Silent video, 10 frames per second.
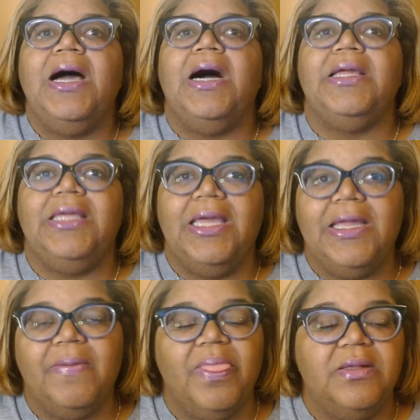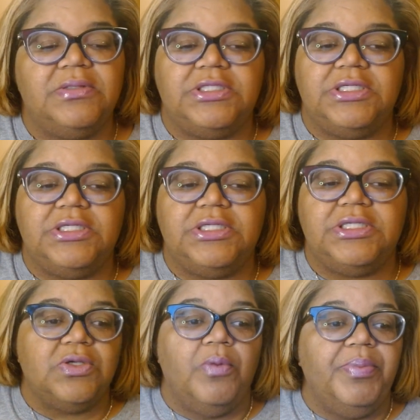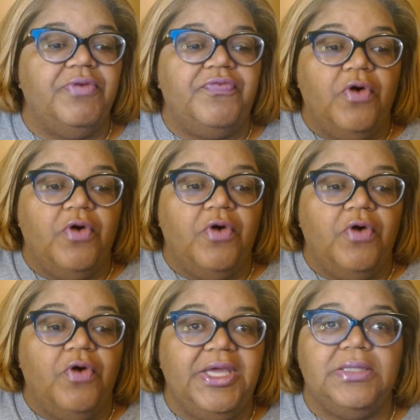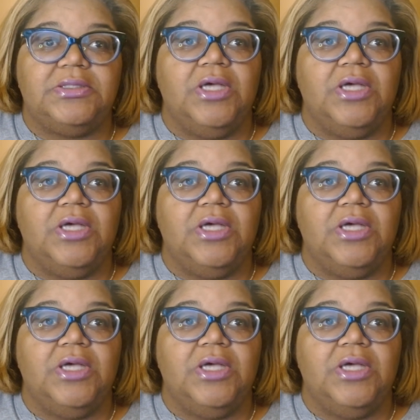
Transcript: again, she said it's going to be a formal event.